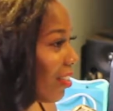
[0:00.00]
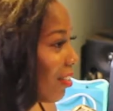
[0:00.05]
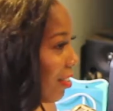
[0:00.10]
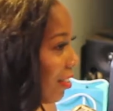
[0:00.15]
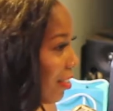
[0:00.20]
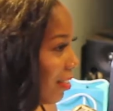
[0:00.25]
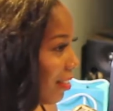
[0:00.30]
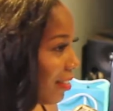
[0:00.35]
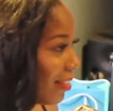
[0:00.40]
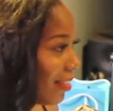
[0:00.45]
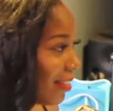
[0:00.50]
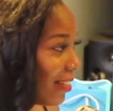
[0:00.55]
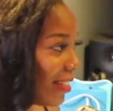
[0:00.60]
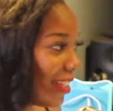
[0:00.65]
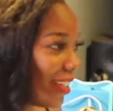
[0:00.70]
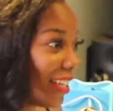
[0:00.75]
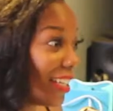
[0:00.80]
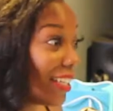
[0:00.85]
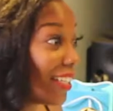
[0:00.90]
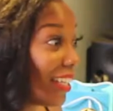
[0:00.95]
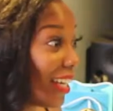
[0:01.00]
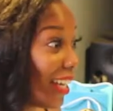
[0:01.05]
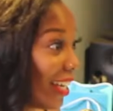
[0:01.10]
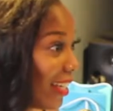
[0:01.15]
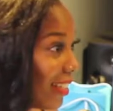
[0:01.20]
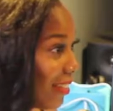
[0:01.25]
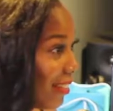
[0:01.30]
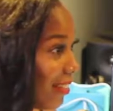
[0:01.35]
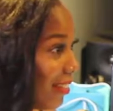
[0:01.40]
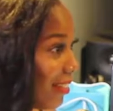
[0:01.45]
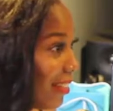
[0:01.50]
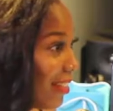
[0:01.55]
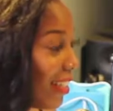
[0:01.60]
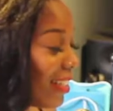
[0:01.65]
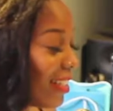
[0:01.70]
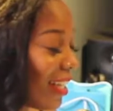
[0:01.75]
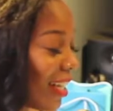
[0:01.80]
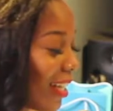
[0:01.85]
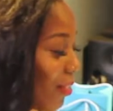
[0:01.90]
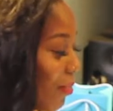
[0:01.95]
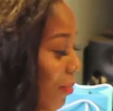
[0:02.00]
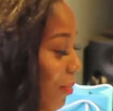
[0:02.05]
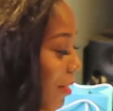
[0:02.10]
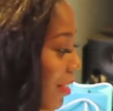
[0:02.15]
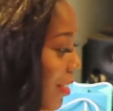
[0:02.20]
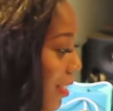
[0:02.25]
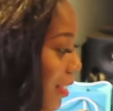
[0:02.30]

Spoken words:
Girl. A lot of horror